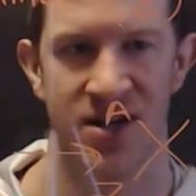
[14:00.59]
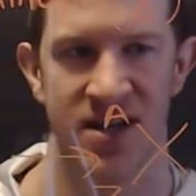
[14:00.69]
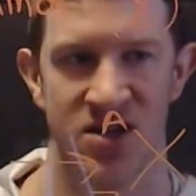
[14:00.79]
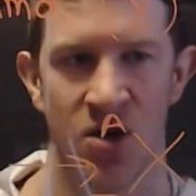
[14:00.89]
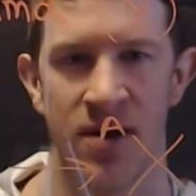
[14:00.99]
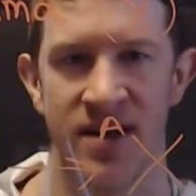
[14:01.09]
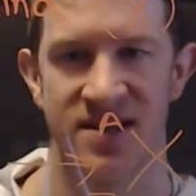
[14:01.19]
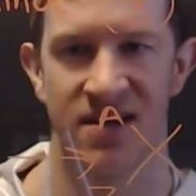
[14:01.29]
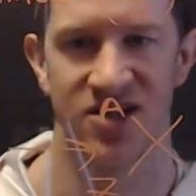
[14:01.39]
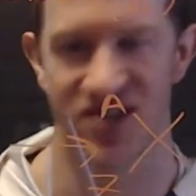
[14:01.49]
It's not
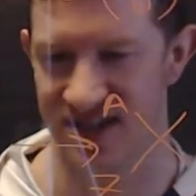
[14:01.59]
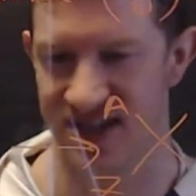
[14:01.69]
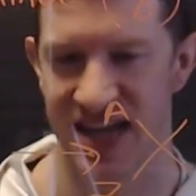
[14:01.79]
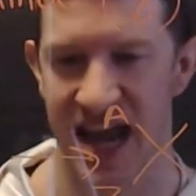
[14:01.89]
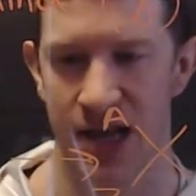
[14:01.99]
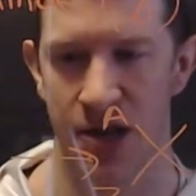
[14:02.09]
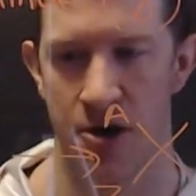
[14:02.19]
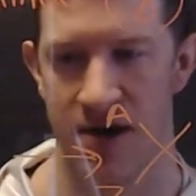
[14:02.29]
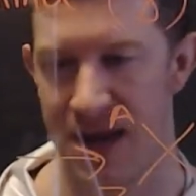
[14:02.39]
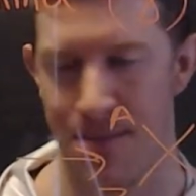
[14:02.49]
necessarily just a
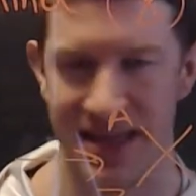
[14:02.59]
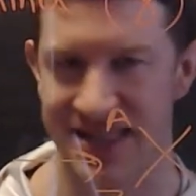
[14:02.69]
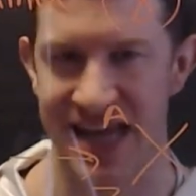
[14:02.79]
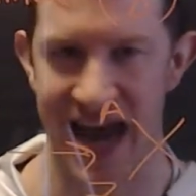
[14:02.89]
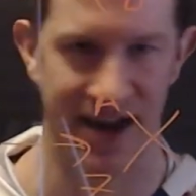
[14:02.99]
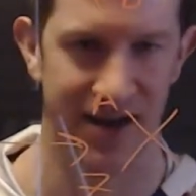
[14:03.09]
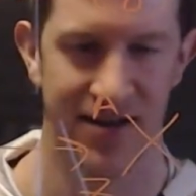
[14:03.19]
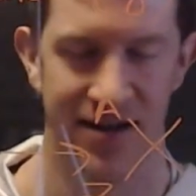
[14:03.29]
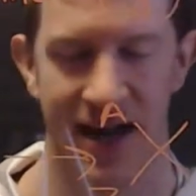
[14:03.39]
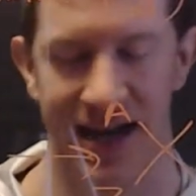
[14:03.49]
standalone, emits
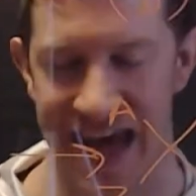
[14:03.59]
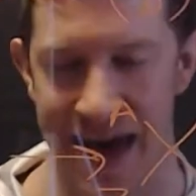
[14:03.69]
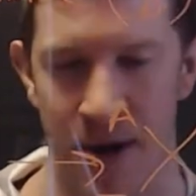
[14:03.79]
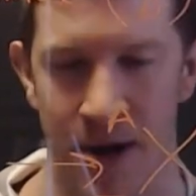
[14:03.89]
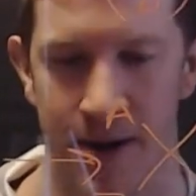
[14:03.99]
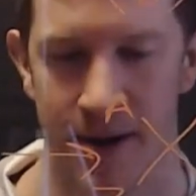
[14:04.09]
gamma